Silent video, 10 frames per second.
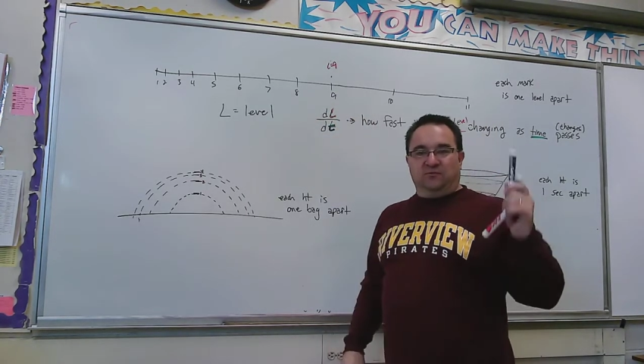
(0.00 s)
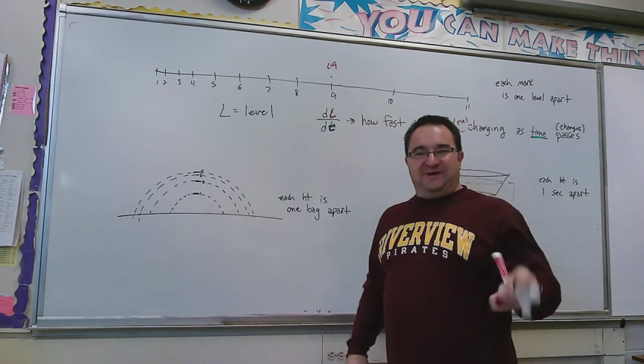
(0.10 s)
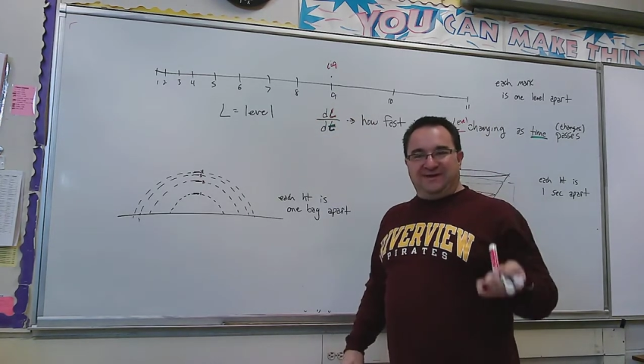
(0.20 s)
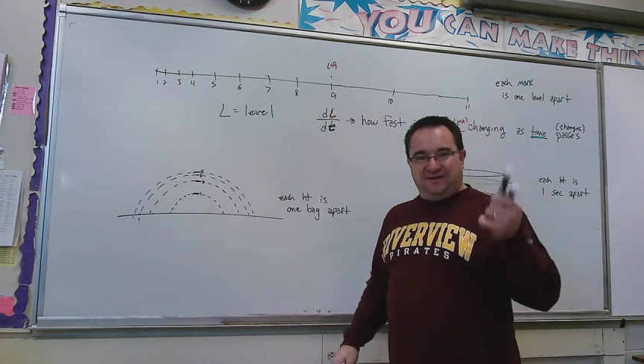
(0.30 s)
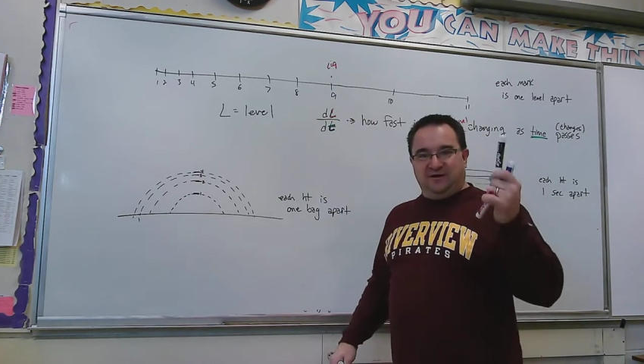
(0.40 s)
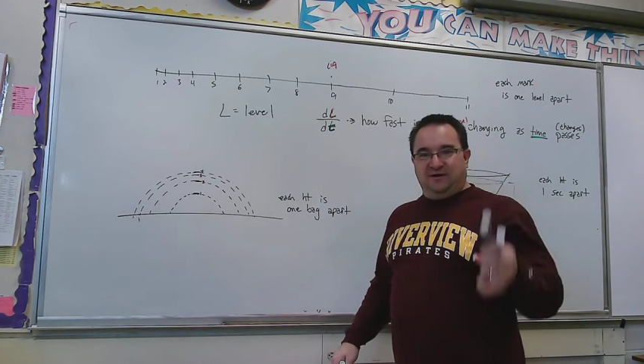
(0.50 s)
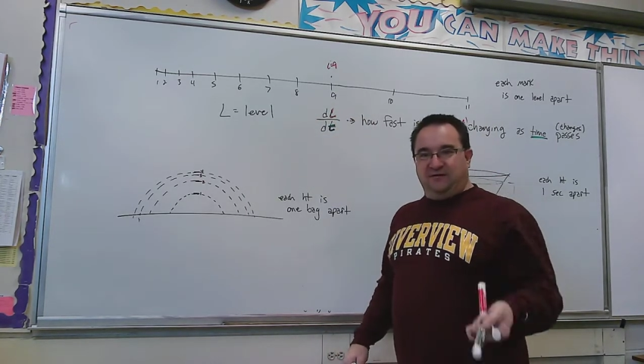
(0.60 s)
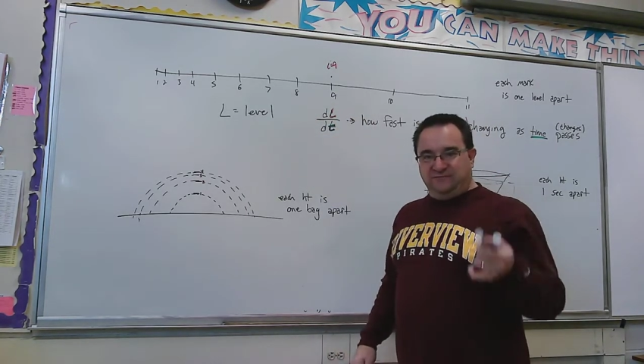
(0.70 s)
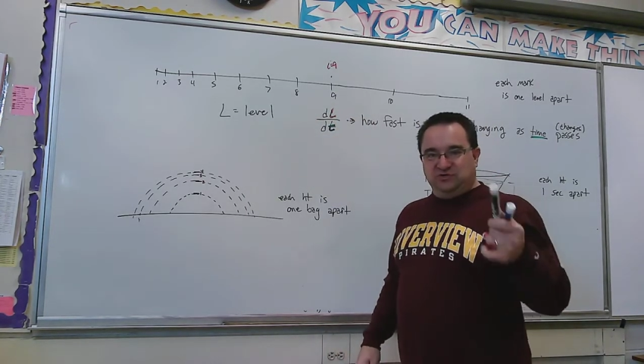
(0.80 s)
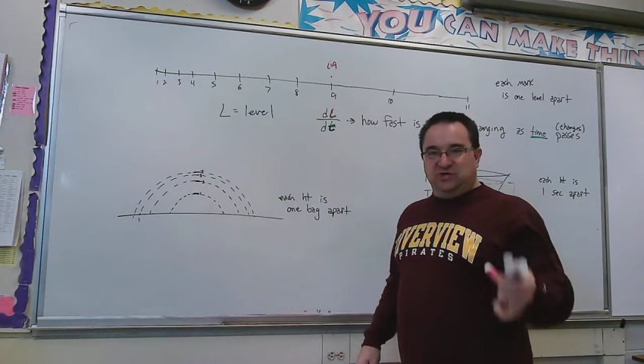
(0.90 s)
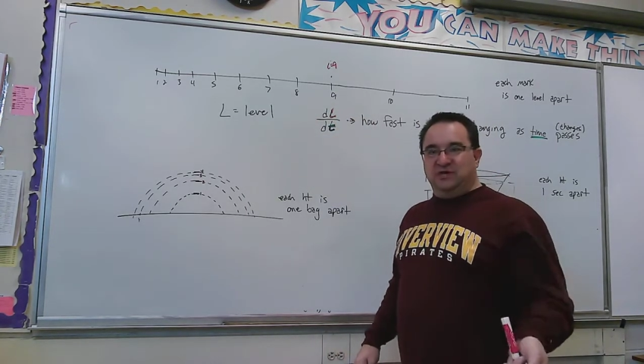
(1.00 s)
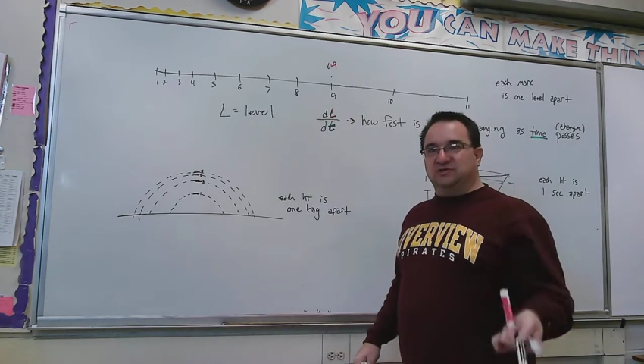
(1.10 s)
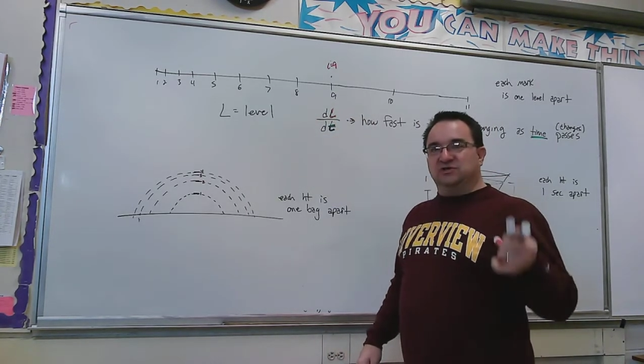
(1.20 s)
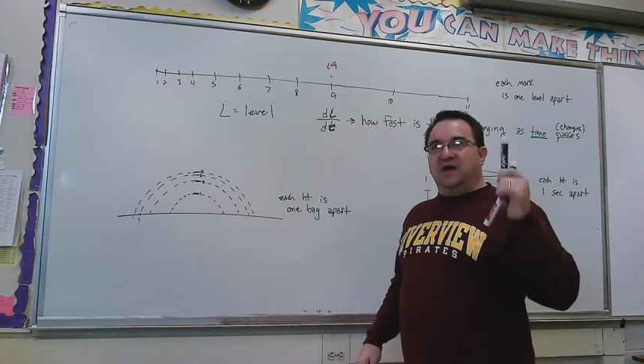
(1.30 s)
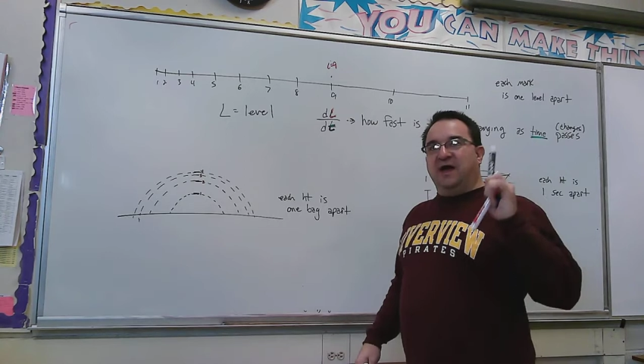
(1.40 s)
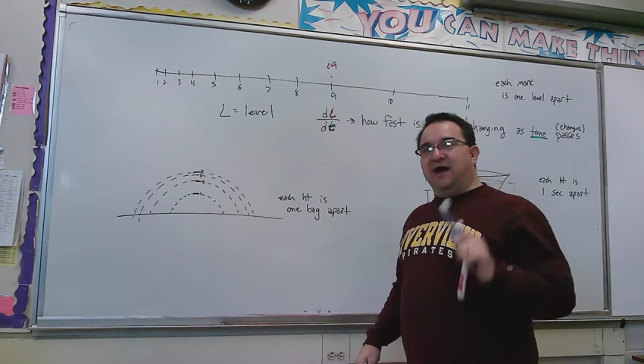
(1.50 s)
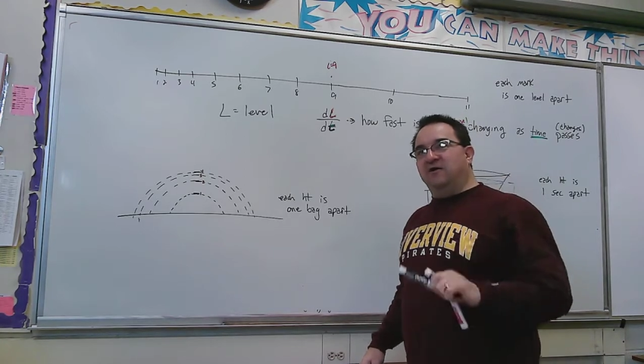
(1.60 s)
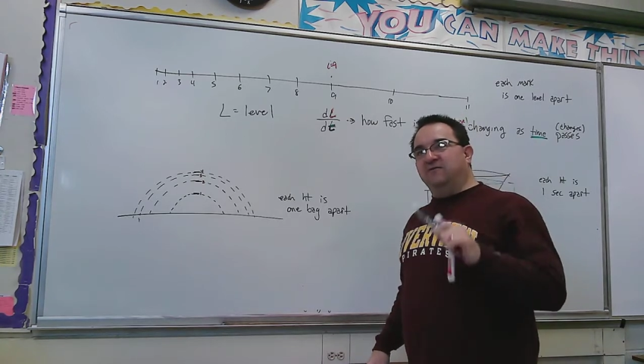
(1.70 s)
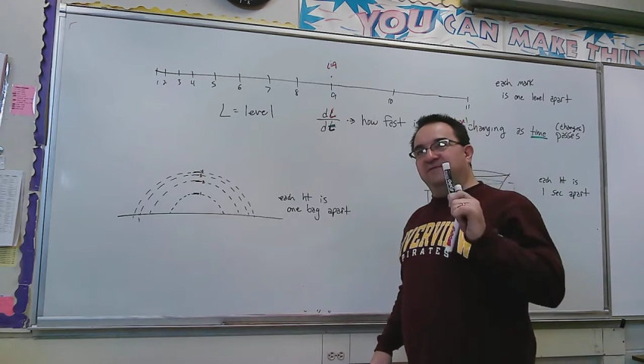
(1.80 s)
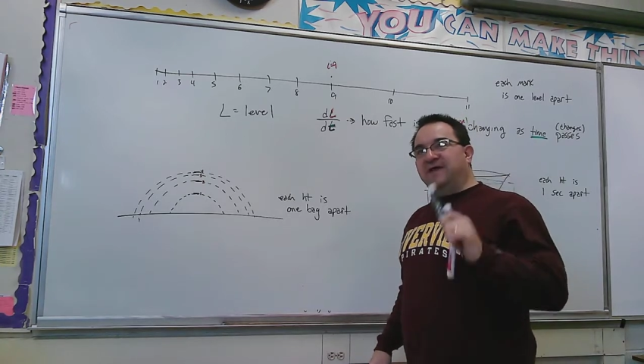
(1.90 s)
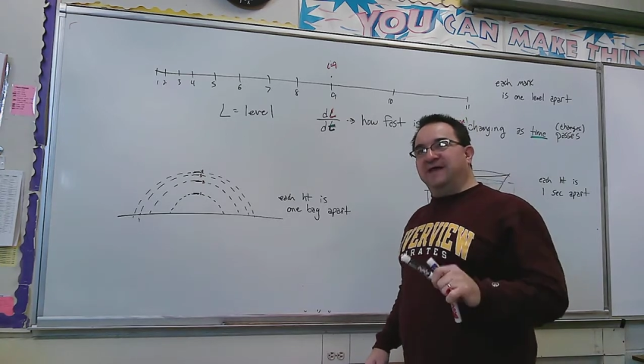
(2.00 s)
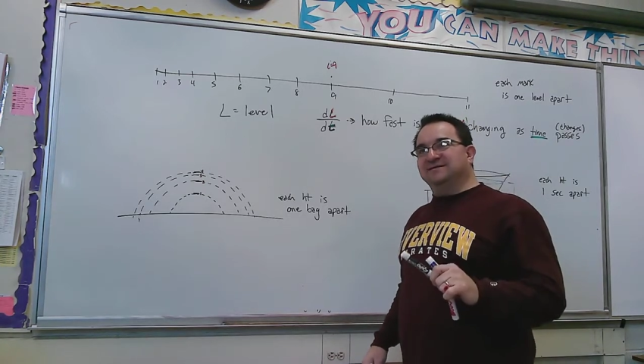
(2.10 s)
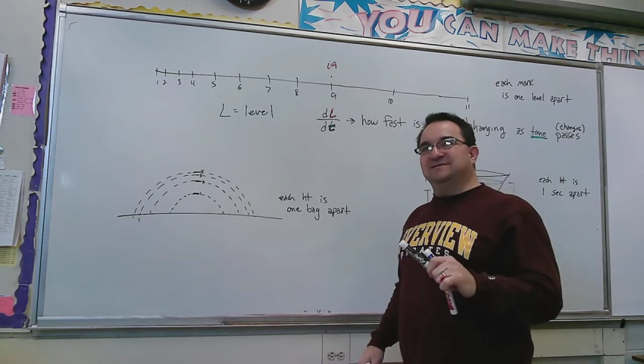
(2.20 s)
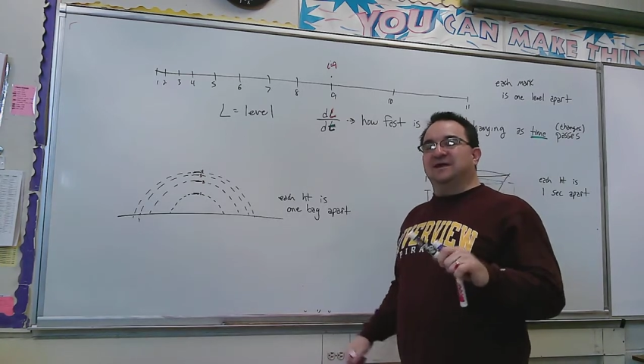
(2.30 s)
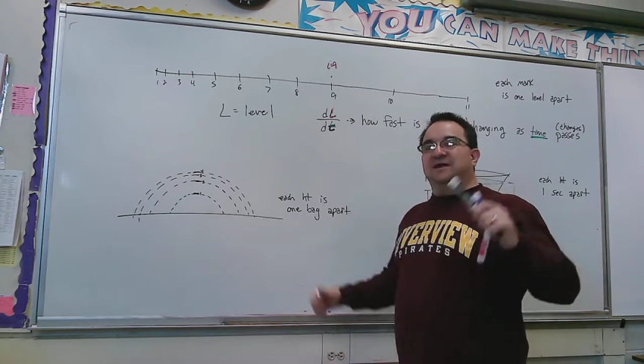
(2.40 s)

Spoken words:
rate of change. How fast